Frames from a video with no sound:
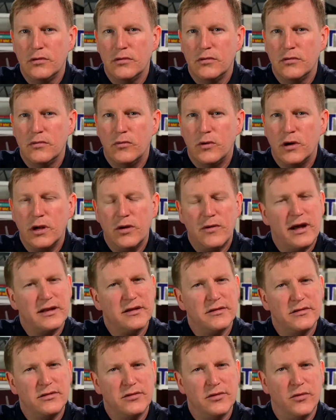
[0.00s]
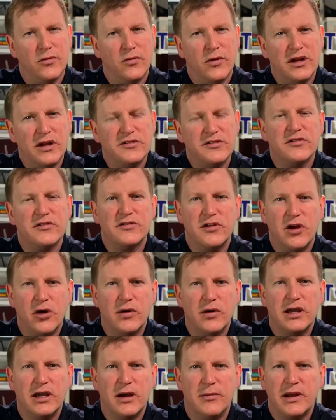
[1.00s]
What are you out to do? What is your
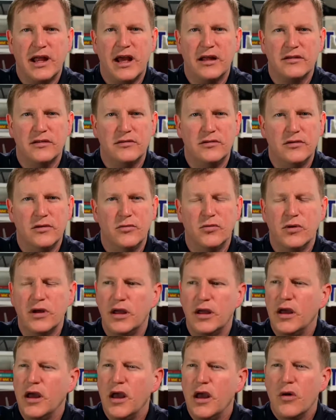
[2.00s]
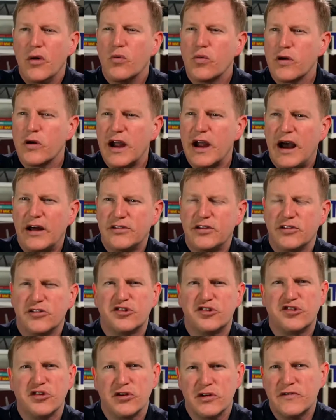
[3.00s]
towing company out to do? We're out to
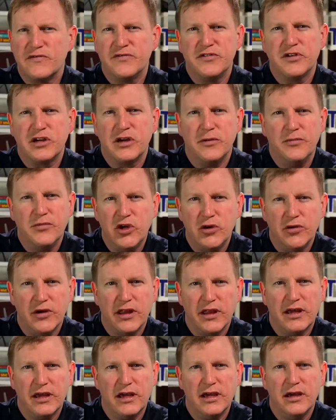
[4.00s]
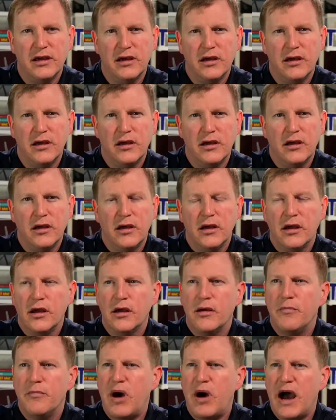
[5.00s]
serve the community
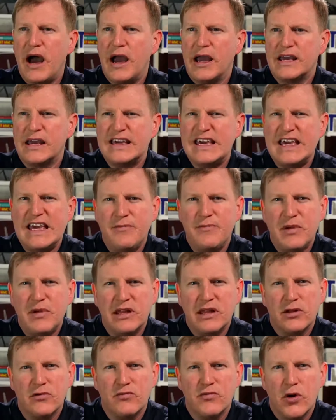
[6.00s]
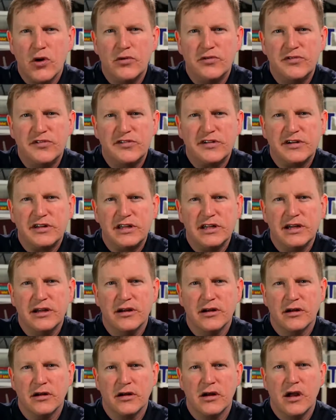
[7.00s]
by keeping the roads
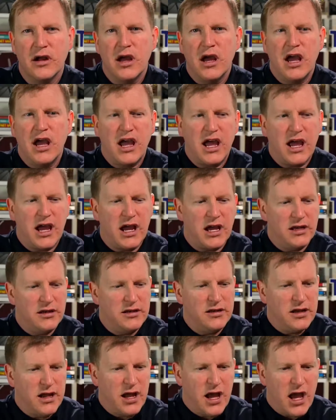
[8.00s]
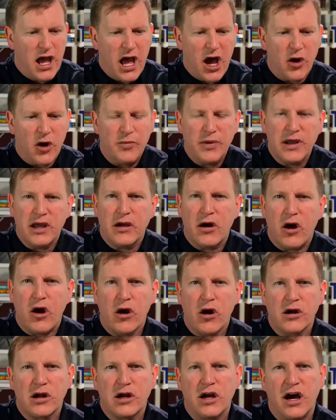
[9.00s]
clear and helping
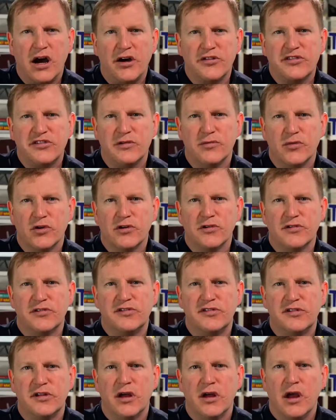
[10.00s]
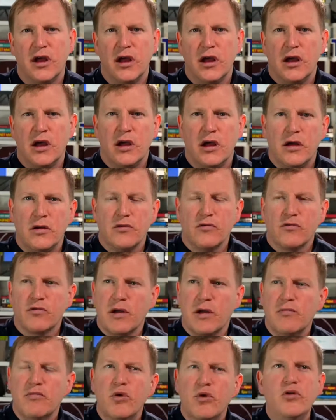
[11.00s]
our customers
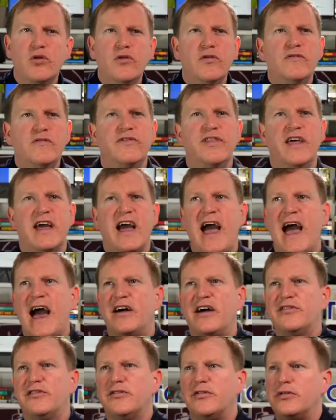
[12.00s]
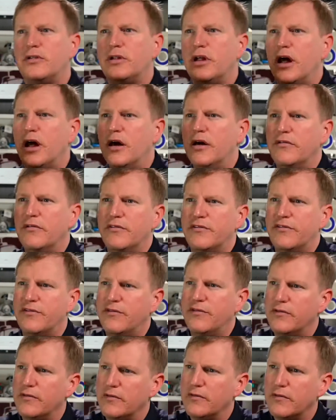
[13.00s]
remove the hassle of
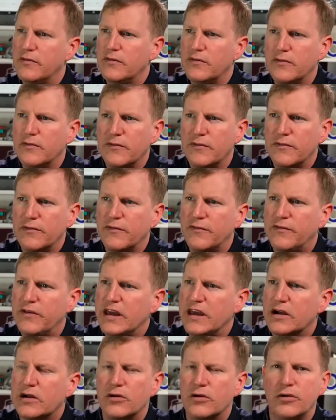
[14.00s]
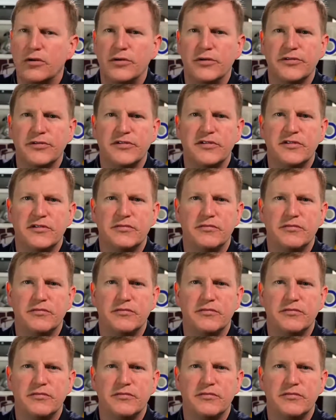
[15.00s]
vehicles